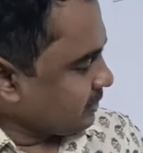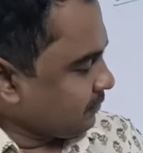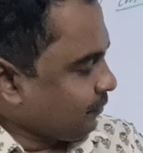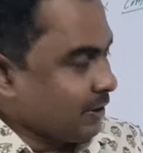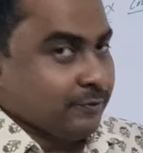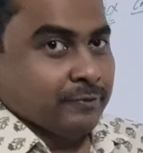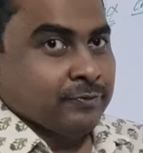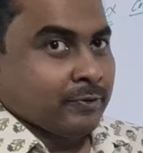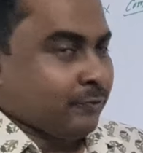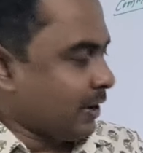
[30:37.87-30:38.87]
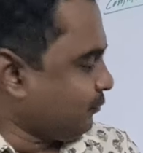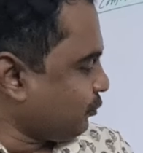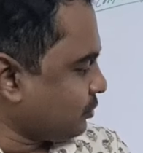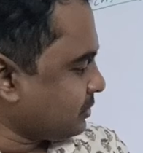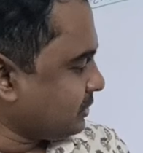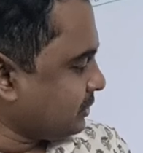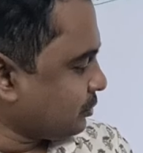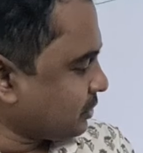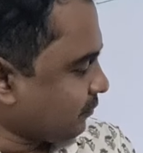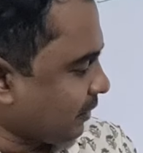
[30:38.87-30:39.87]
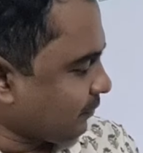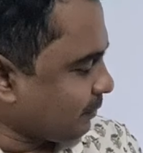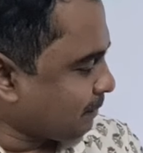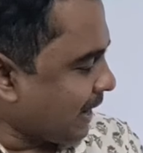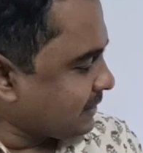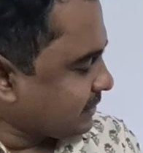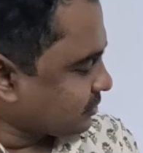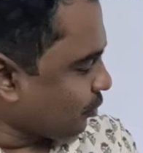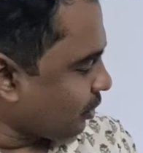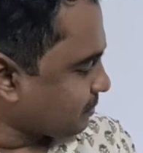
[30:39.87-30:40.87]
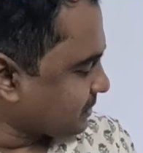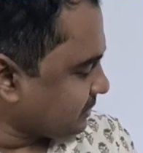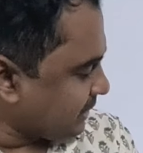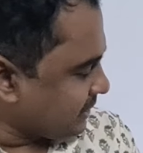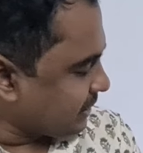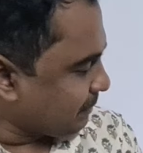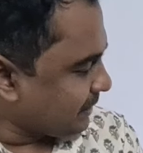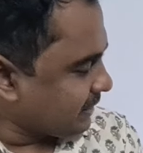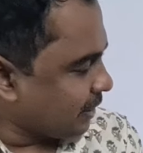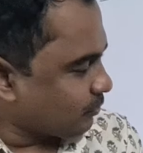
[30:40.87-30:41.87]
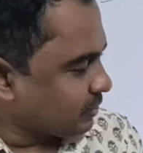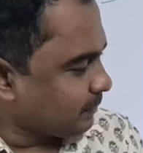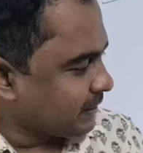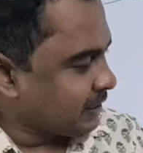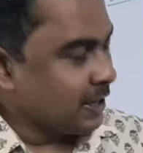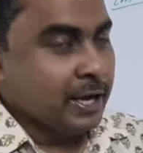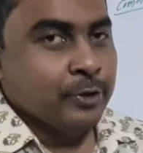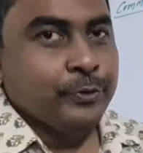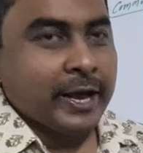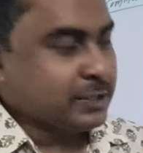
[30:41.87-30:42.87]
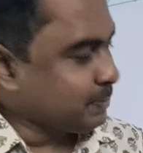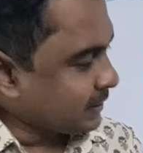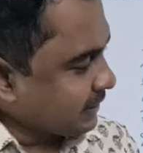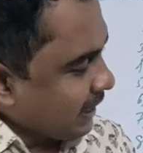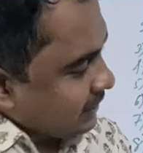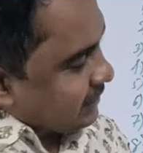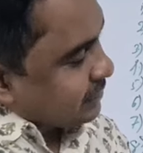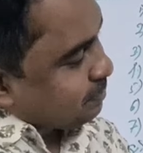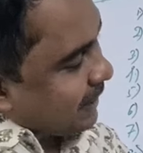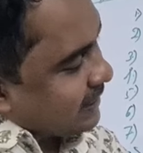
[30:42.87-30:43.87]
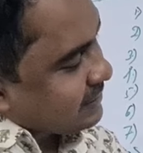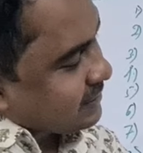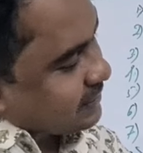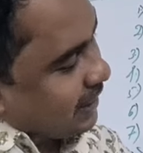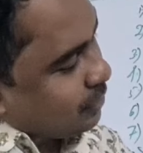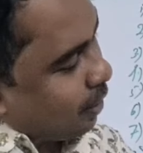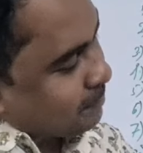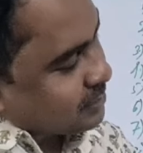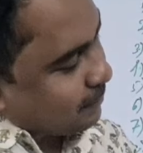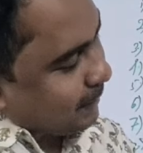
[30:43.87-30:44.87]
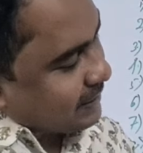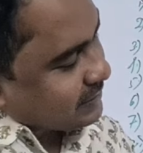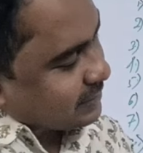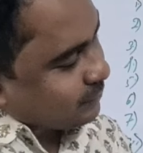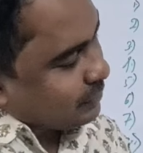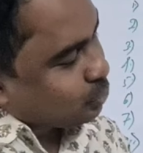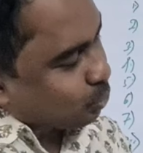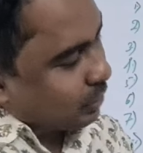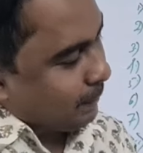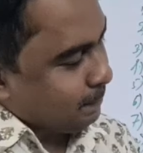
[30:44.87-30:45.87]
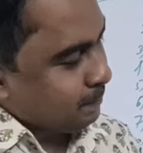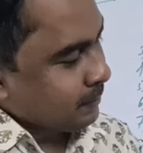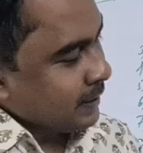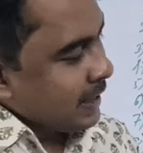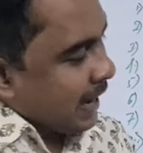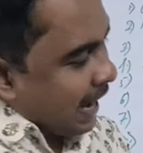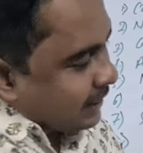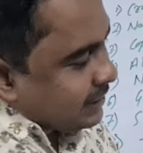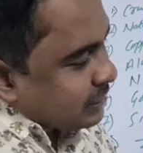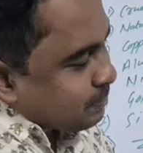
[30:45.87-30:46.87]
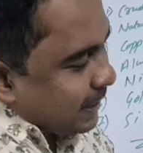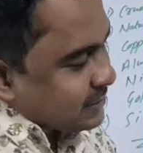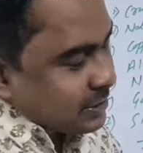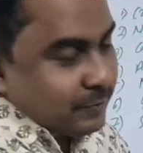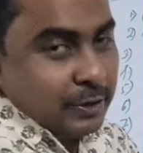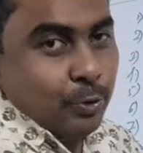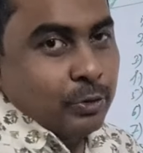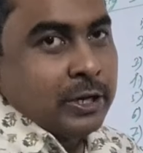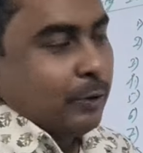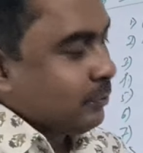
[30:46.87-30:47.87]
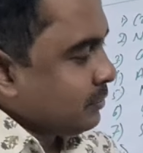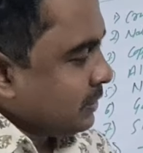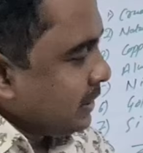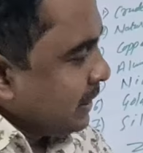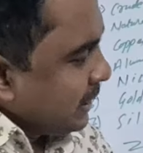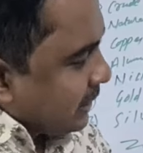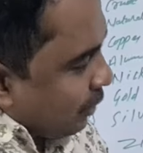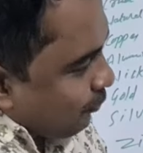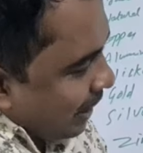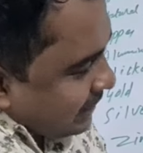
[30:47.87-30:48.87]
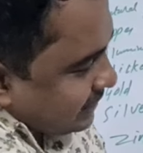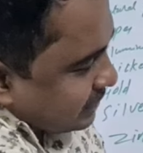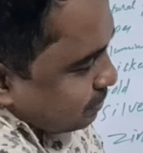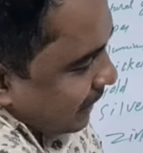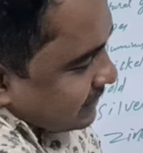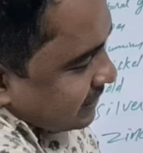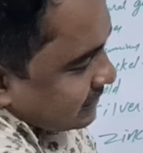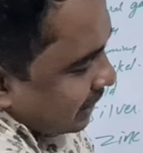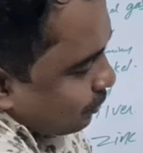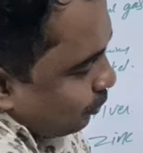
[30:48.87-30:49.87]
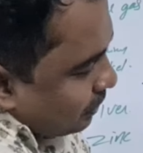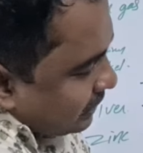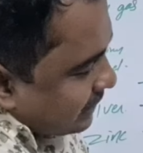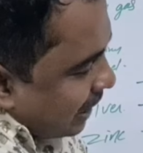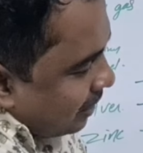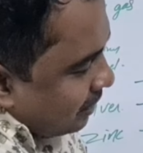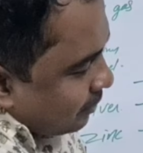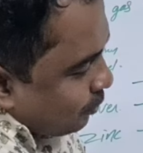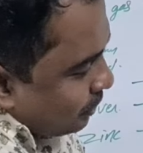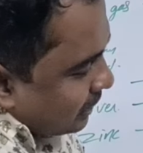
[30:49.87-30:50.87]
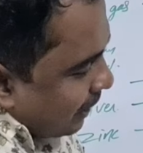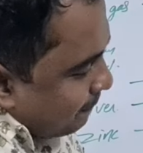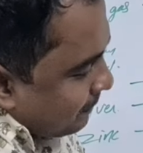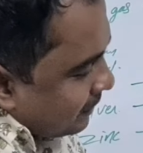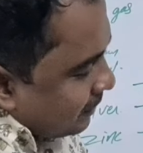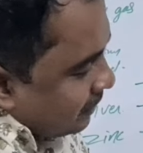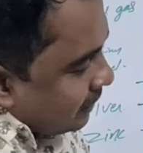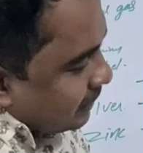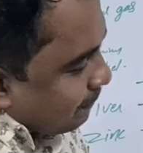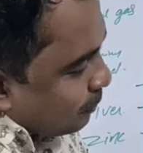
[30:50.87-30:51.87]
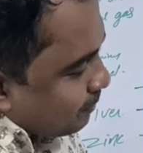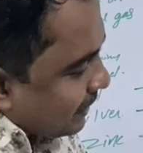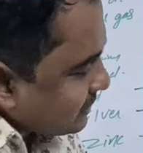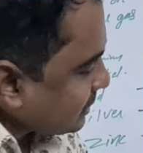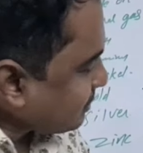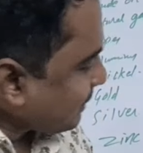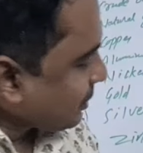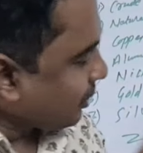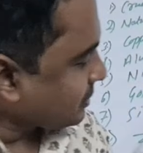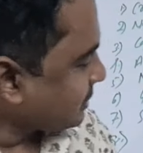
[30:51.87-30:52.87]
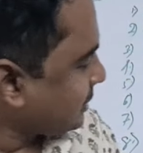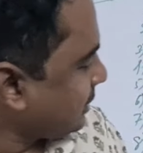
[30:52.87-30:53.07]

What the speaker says: 540055, buy this call option, in the money, out of the money. You expect then these prices, right, option prices will shoot up and these prices will go down. Now why these prices are going down, going up, the put prices? Because